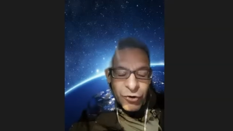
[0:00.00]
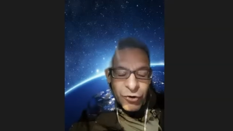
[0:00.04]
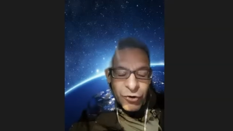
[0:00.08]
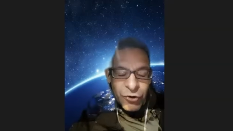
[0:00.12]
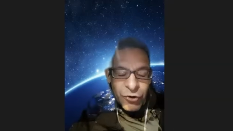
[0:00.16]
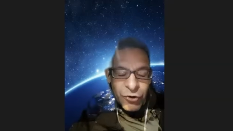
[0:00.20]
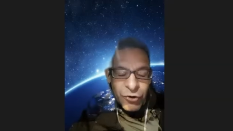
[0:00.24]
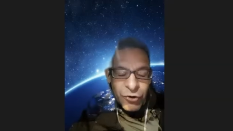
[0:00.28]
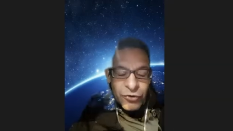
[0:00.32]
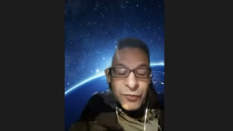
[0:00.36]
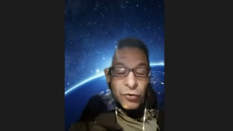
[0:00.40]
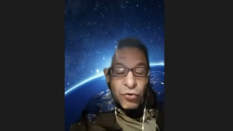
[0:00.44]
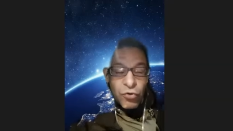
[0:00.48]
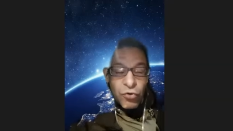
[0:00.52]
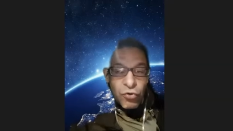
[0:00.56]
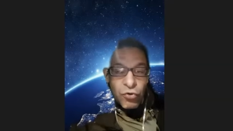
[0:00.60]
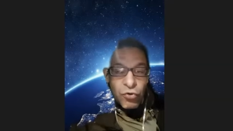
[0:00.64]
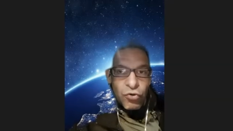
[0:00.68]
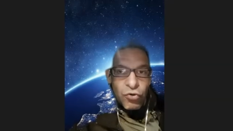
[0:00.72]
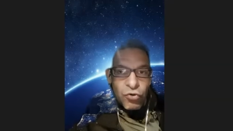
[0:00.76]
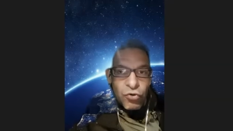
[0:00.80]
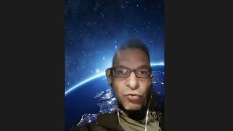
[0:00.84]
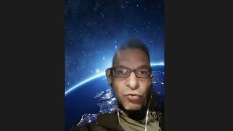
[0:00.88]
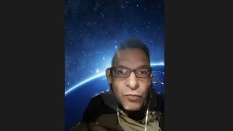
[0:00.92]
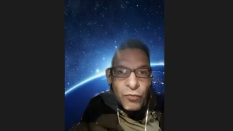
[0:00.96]
most people
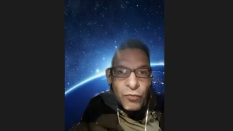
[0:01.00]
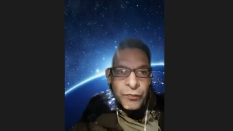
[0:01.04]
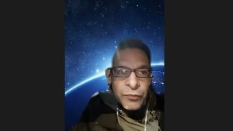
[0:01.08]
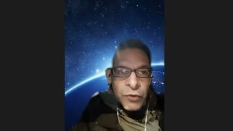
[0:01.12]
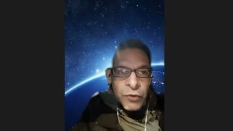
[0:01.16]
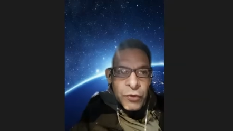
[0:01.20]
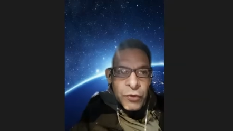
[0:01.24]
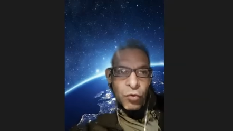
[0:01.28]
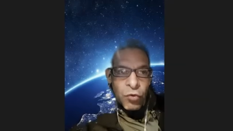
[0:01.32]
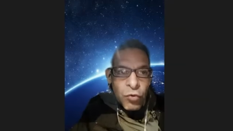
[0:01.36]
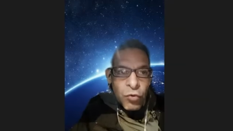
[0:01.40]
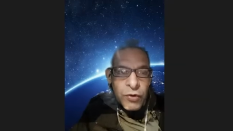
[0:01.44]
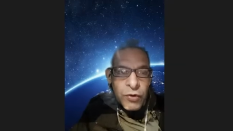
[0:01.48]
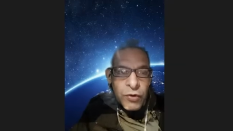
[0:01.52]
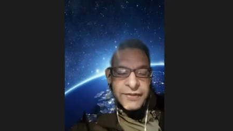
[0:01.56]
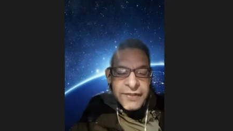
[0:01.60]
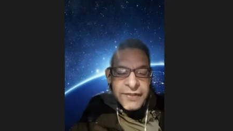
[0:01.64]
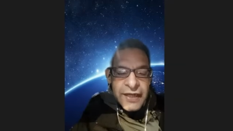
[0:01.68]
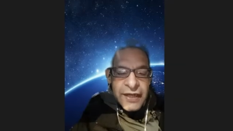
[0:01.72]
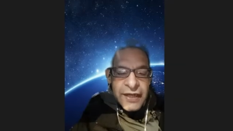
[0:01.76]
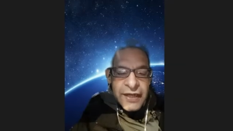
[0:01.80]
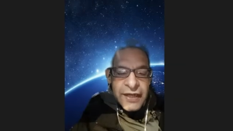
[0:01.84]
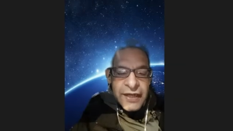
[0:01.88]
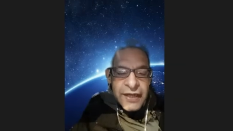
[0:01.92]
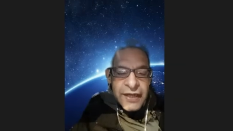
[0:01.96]
who
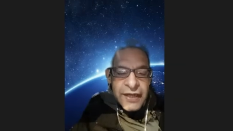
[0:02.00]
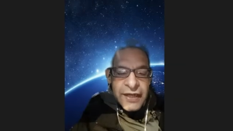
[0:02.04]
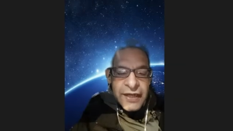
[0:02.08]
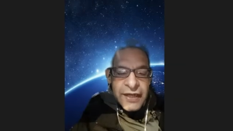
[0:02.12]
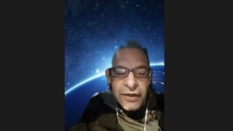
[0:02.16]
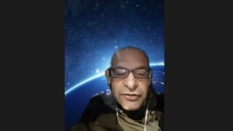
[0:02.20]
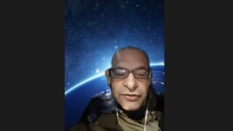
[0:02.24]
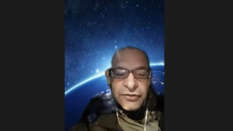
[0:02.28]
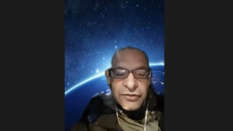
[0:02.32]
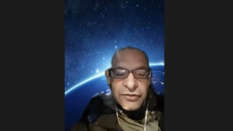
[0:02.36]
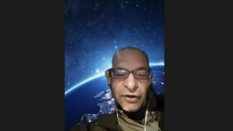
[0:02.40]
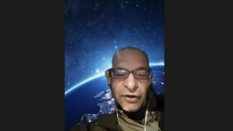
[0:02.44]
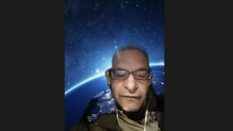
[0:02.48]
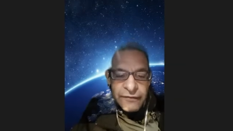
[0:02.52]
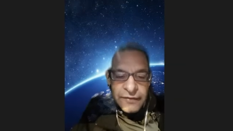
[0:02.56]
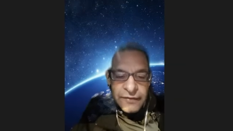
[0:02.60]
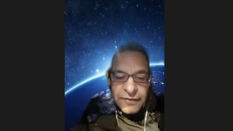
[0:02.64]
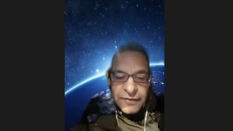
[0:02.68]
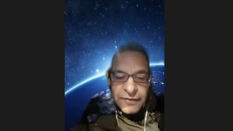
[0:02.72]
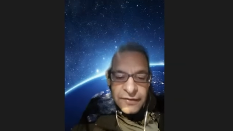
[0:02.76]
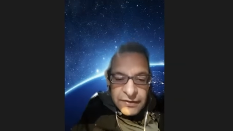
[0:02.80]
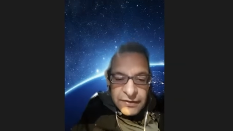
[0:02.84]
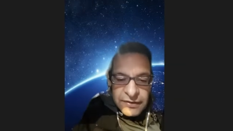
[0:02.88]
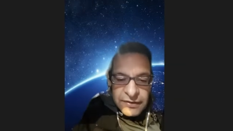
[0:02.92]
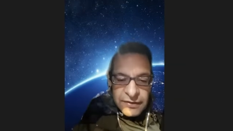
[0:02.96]
attend religious
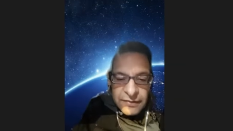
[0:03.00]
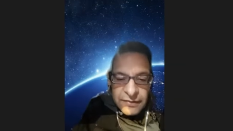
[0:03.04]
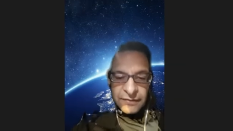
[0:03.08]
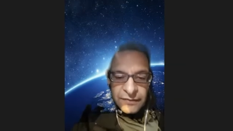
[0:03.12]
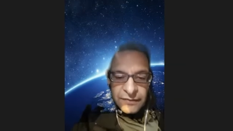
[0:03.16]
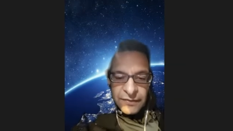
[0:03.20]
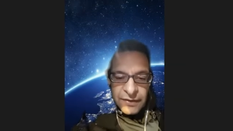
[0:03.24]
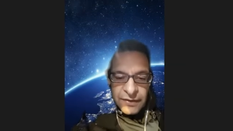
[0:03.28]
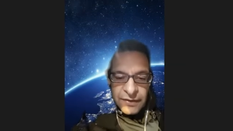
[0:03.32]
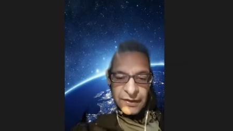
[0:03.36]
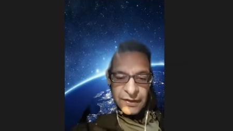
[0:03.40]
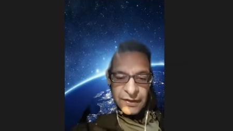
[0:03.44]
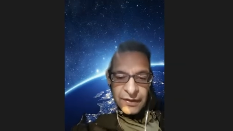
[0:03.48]
services